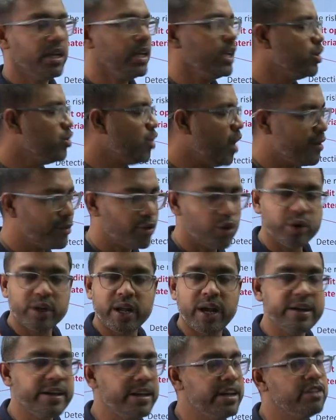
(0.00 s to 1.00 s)
You have not
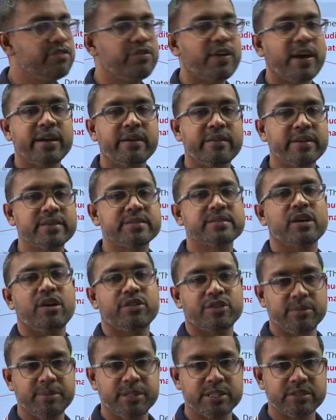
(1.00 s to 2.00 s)
identified risk of
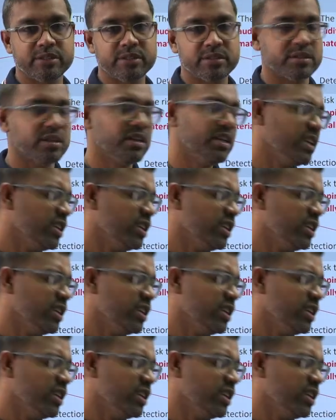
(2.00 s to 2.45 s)
the business.